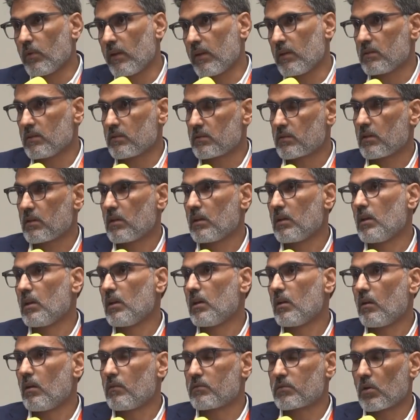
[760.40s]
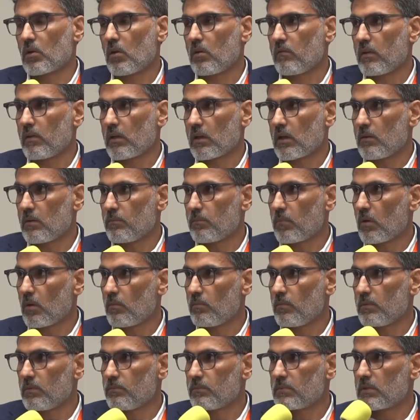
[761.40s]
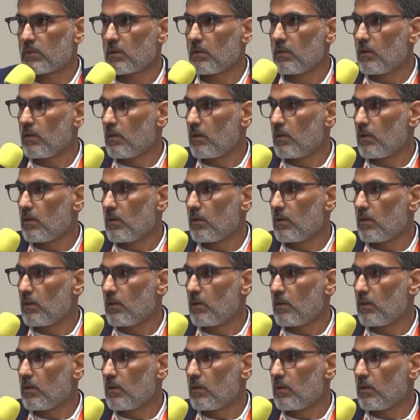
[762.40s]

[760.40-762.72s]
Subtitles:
ways of solving our problems.